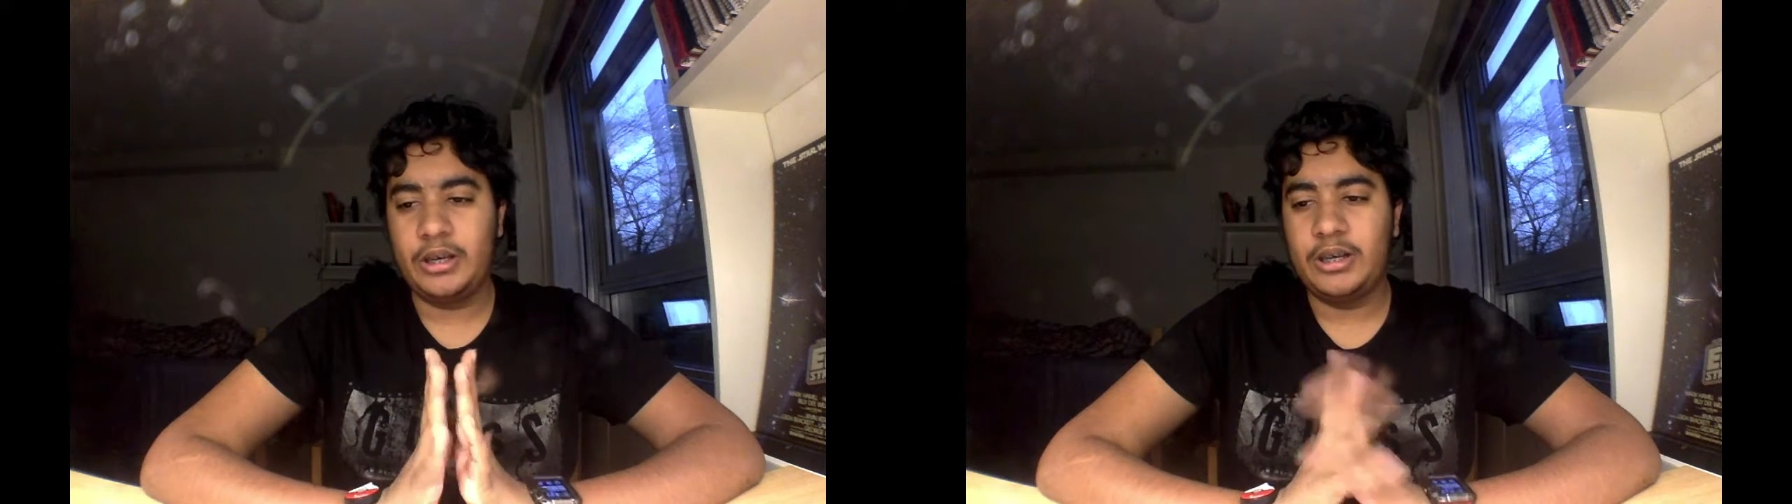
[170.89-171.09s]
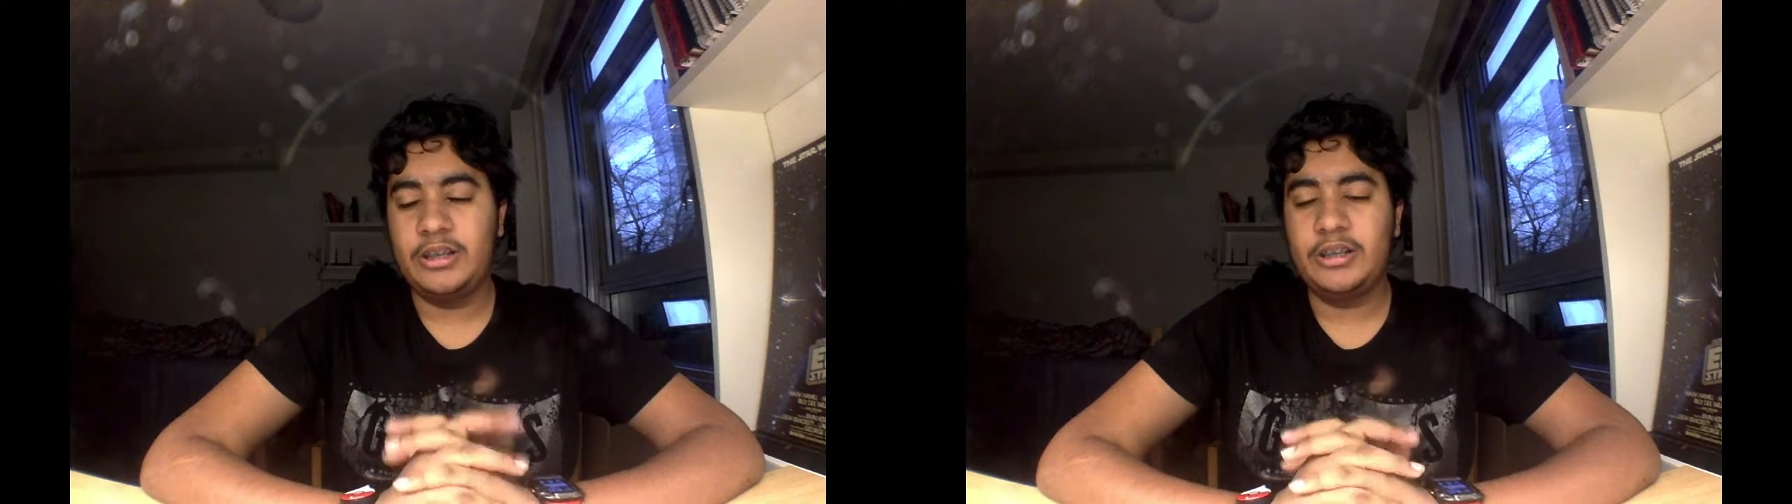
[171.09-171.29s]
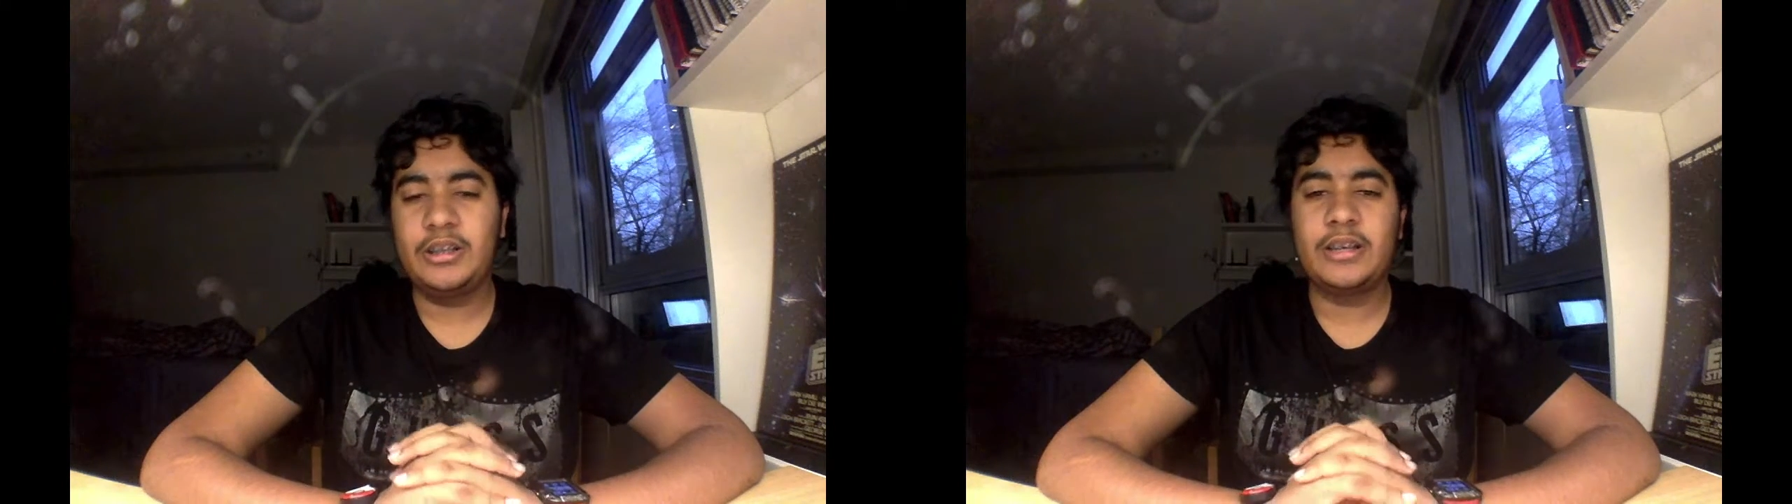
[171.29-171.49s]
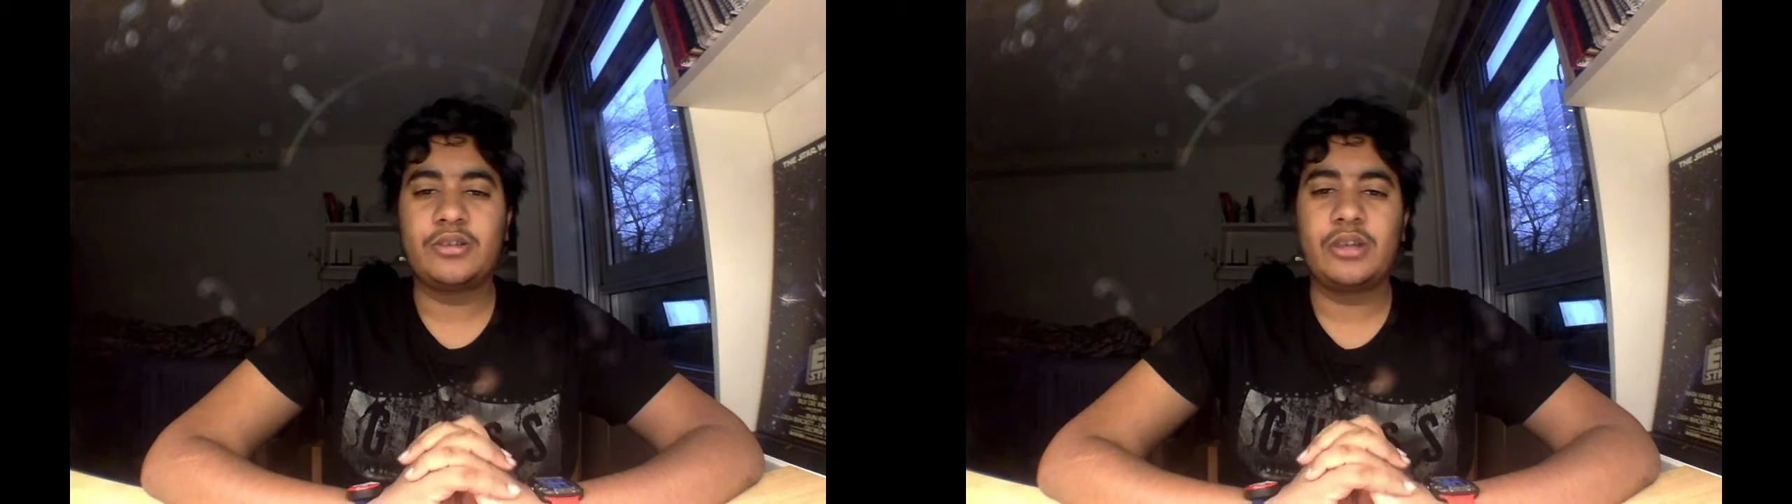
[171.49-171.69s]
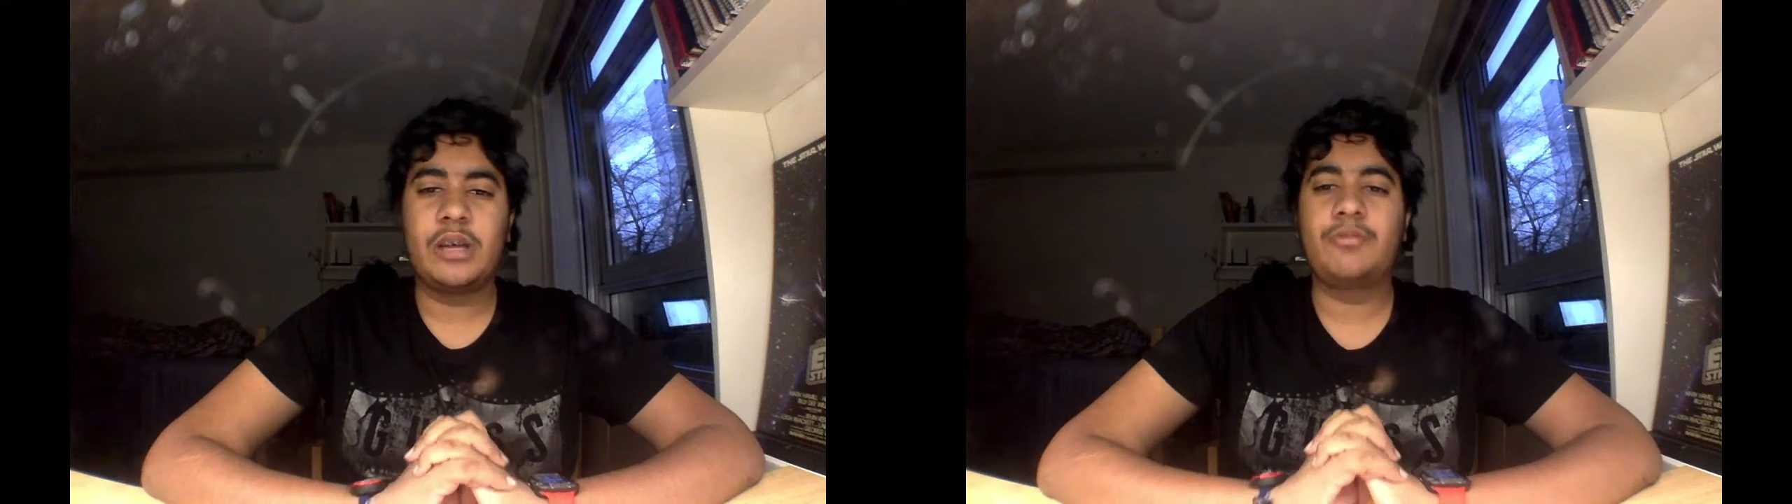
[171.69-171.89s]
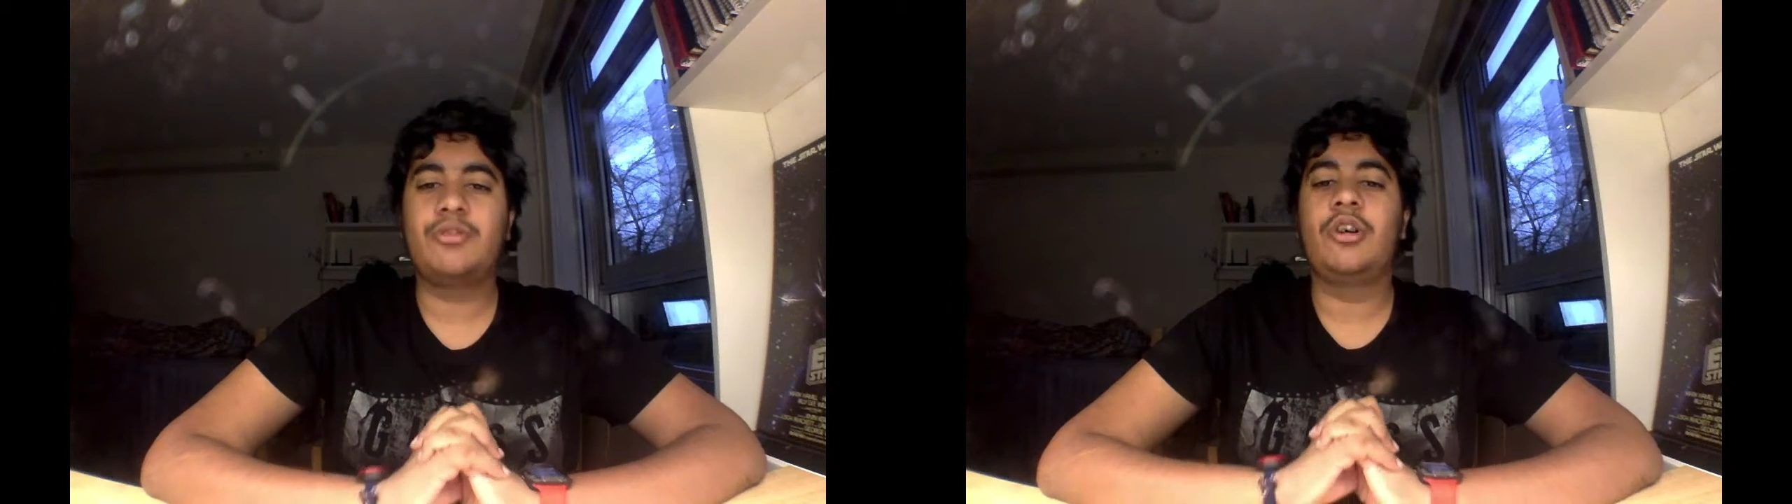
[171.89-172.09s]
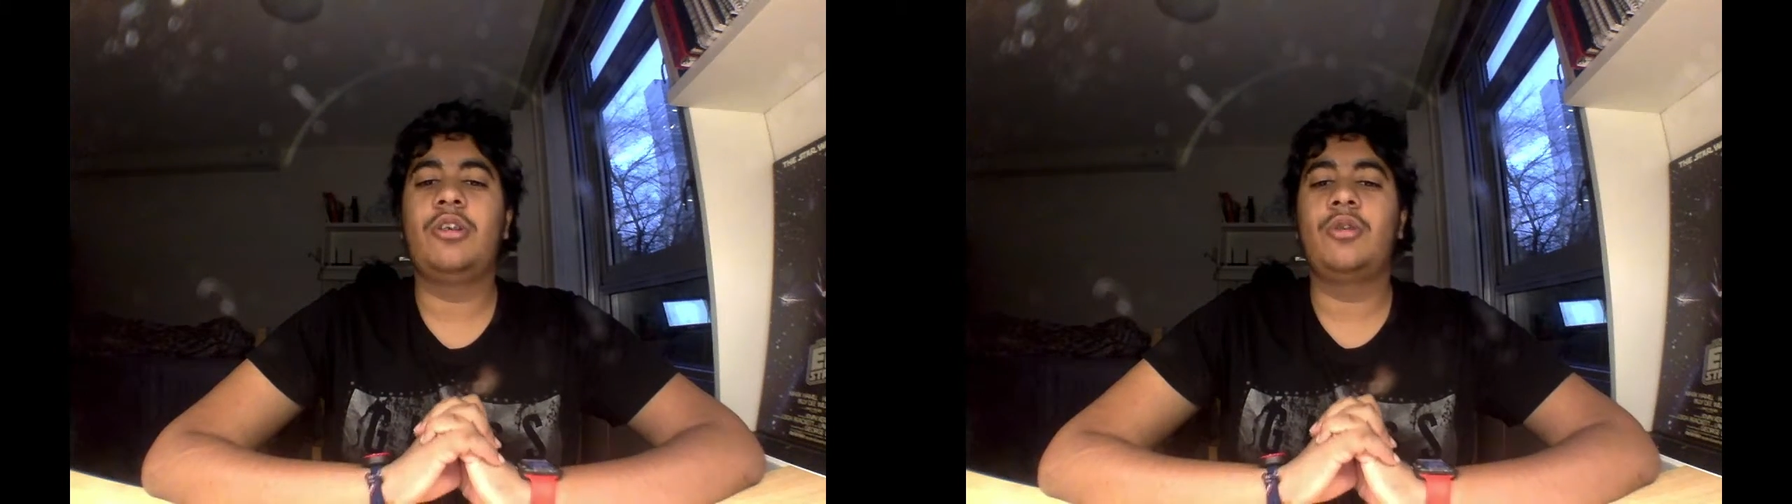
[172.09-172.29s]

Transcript: Until the next time, Shawn